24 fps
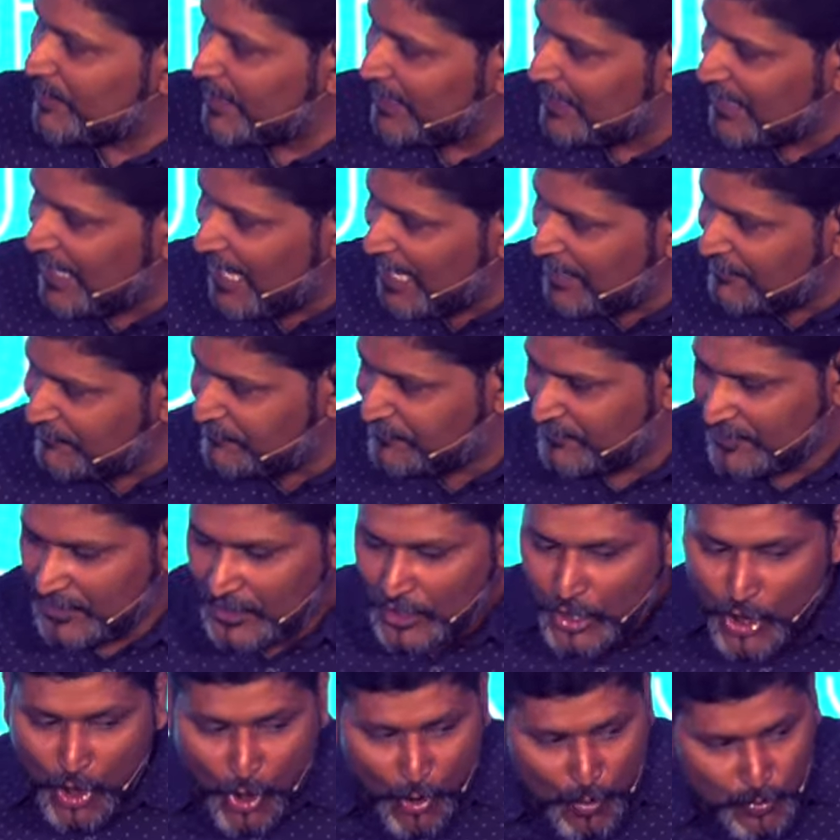will in my
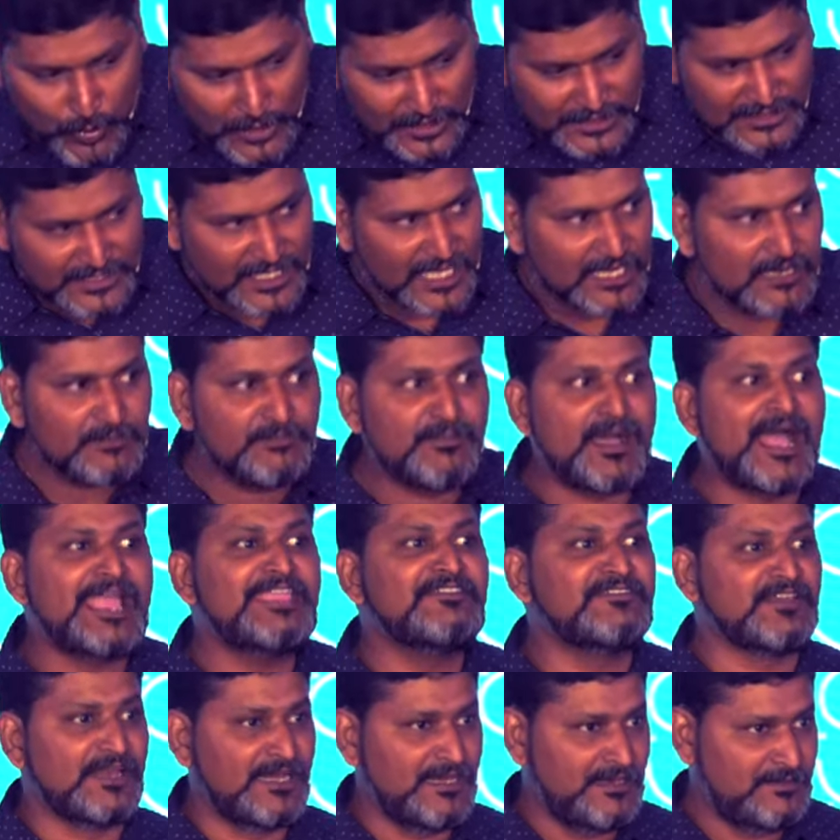life, overturn
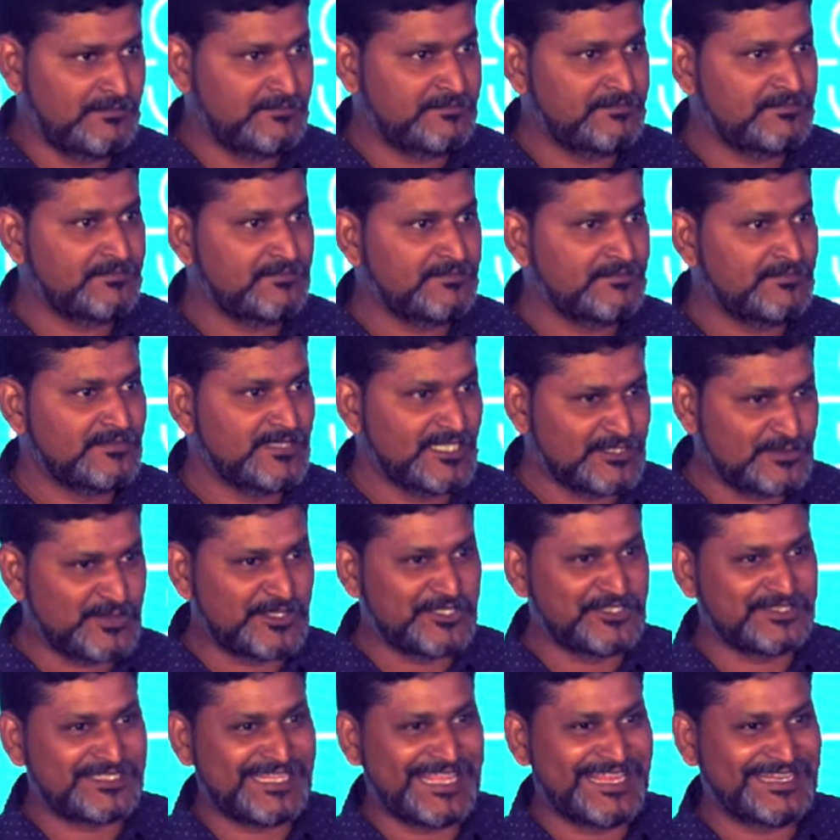my will.
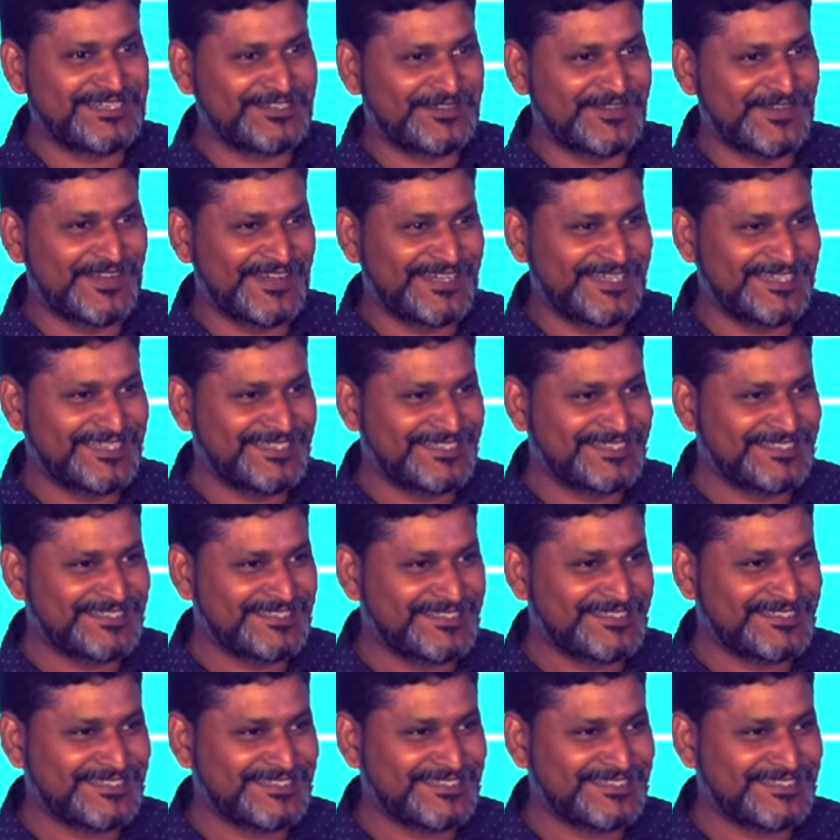That's what you're saying to God.